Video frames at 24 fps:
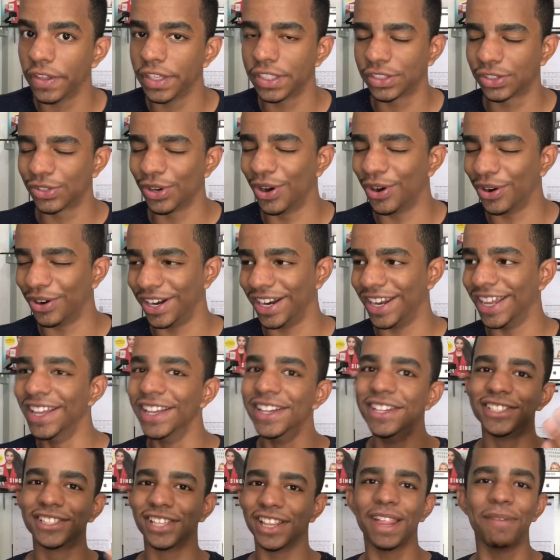this story.
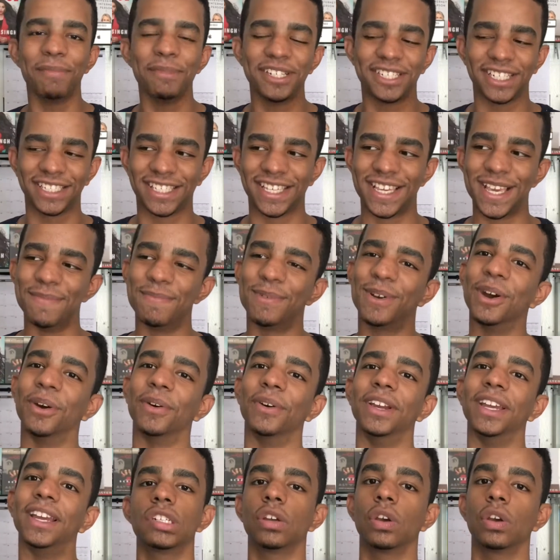So let me just keep going.